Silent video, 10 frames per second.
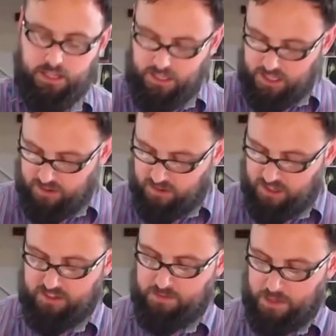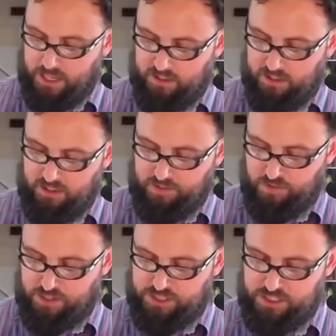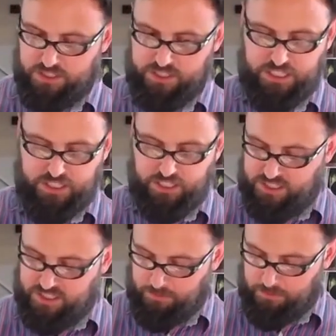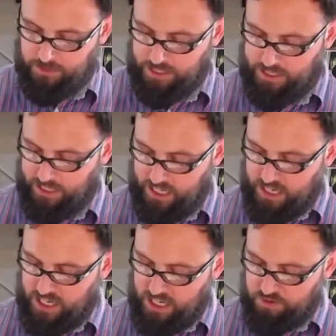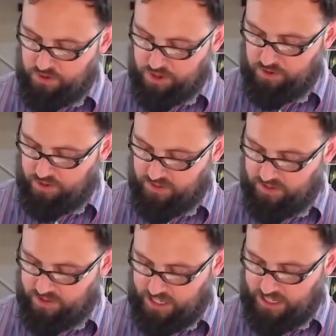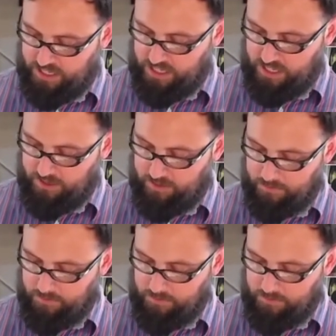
He doesn't explain these verses. He just simply introduces the idea